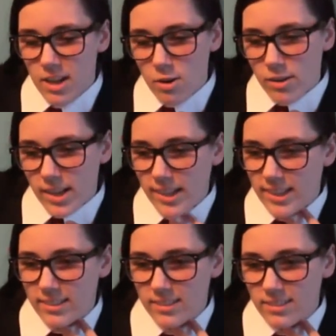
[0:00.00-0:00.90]

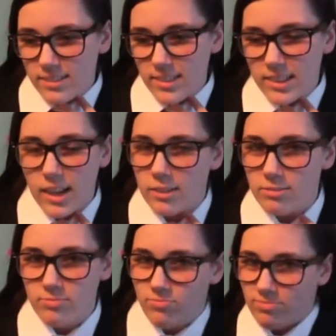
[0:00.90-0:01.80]
already, you
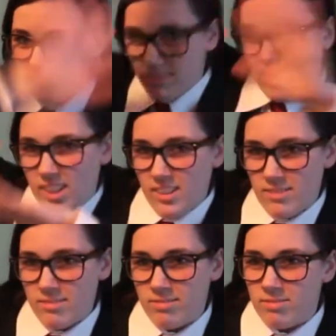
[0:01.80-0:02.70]
know,
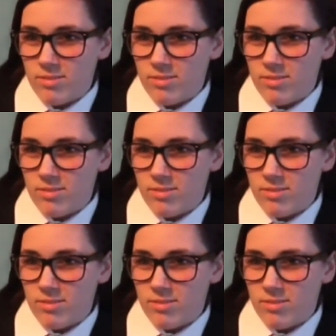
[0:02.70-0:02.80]
and